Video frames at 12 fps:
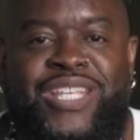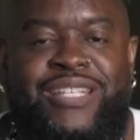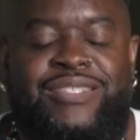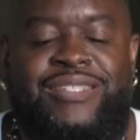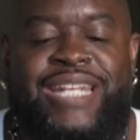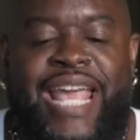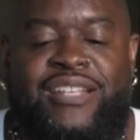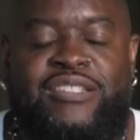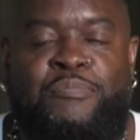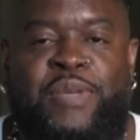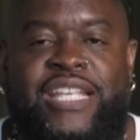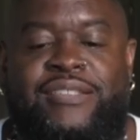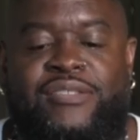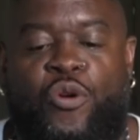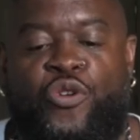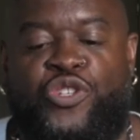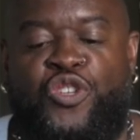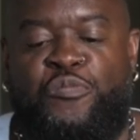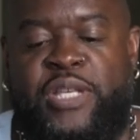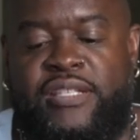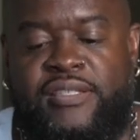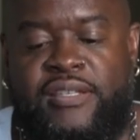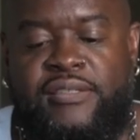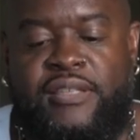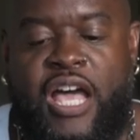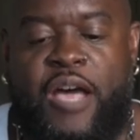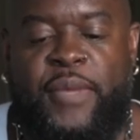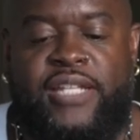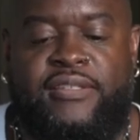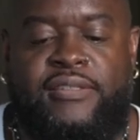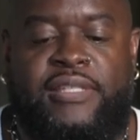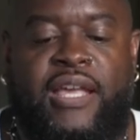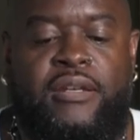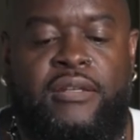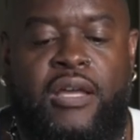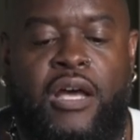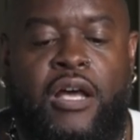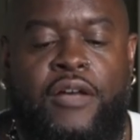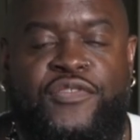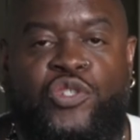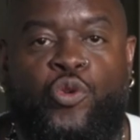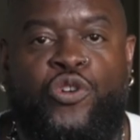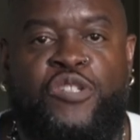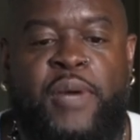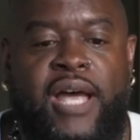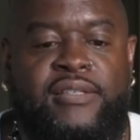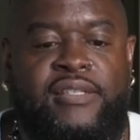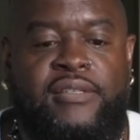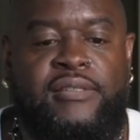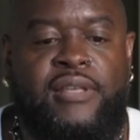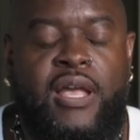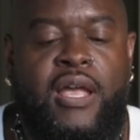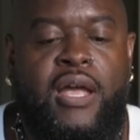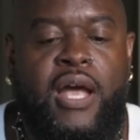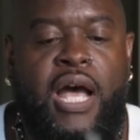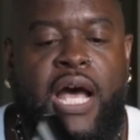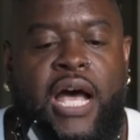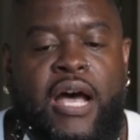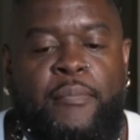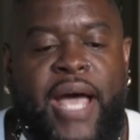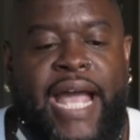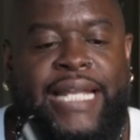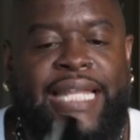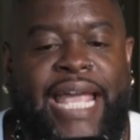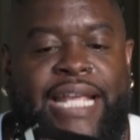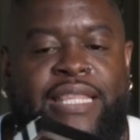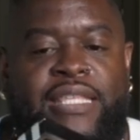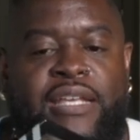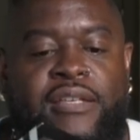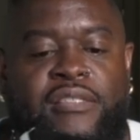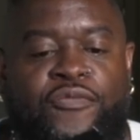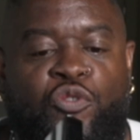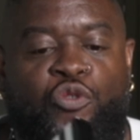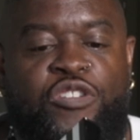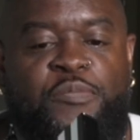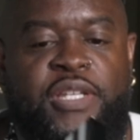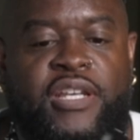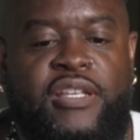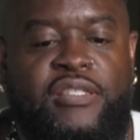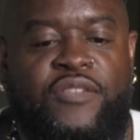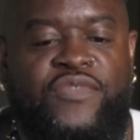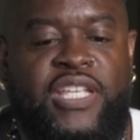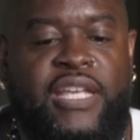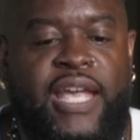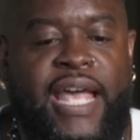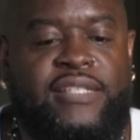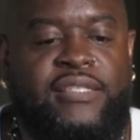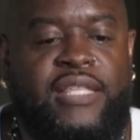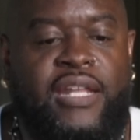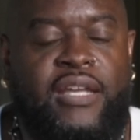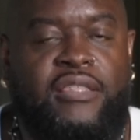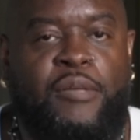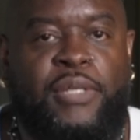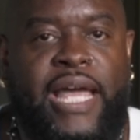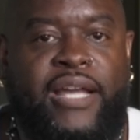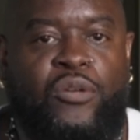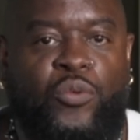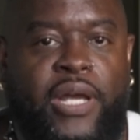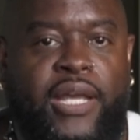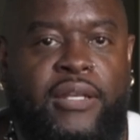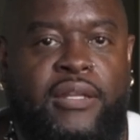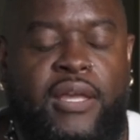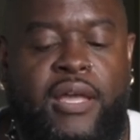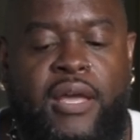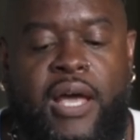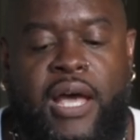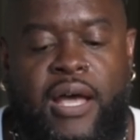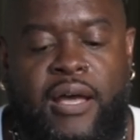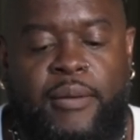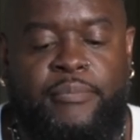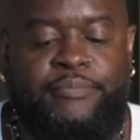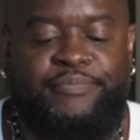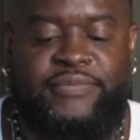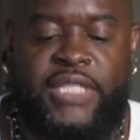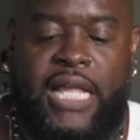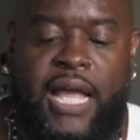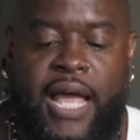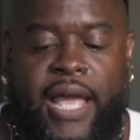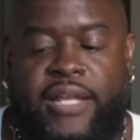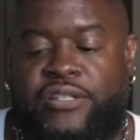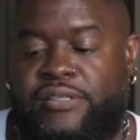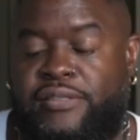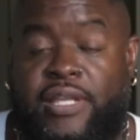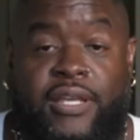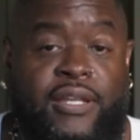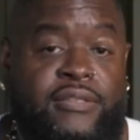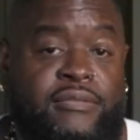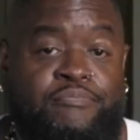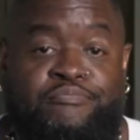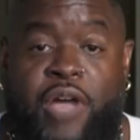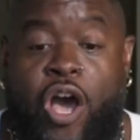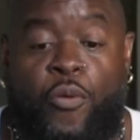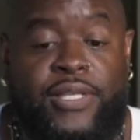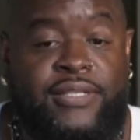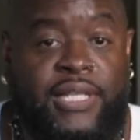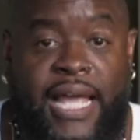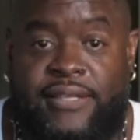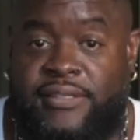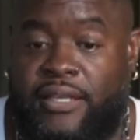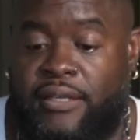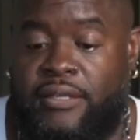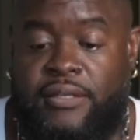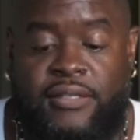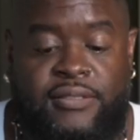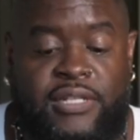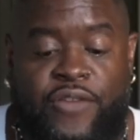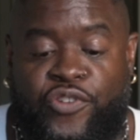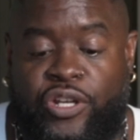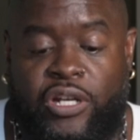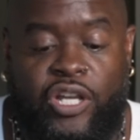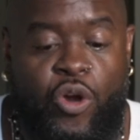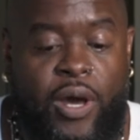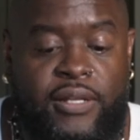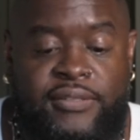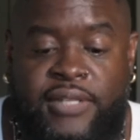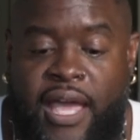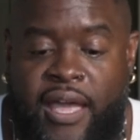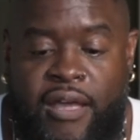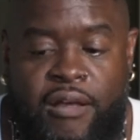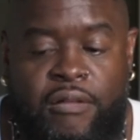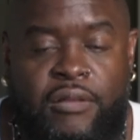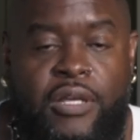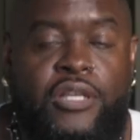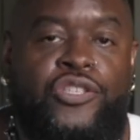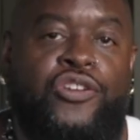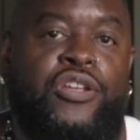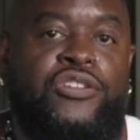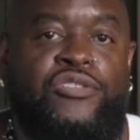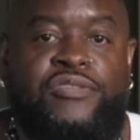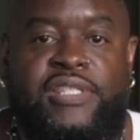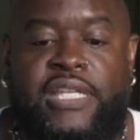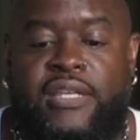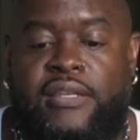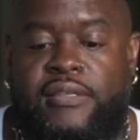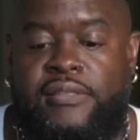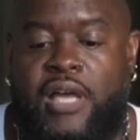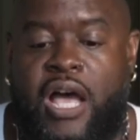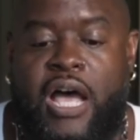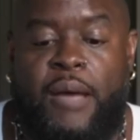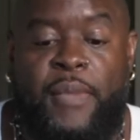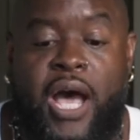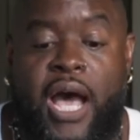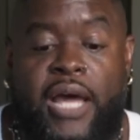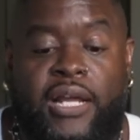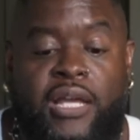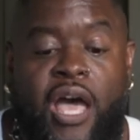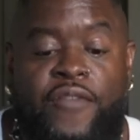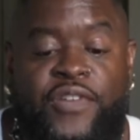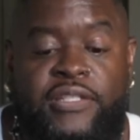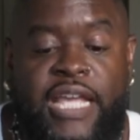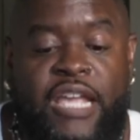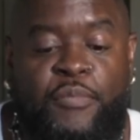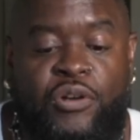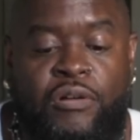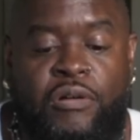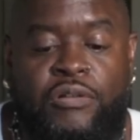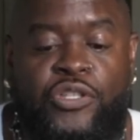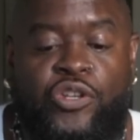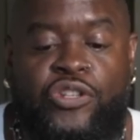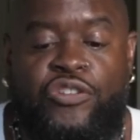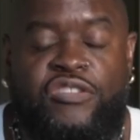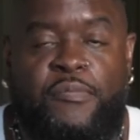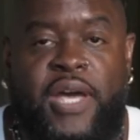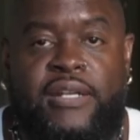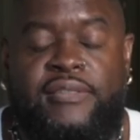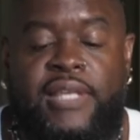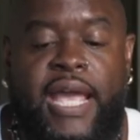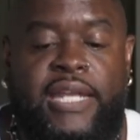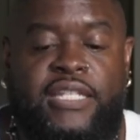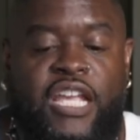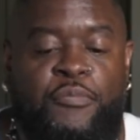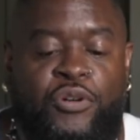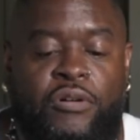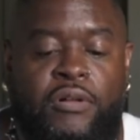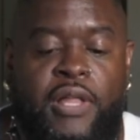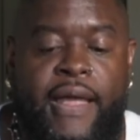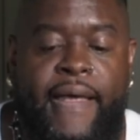this next piece, or two pieces, it's a set of storage boxes. I like these, of course, because of the aesthetic, the black and white. I just think it's always classic. It's never gonna go out of style. You can use these on a coffee table. You can use them on a side table.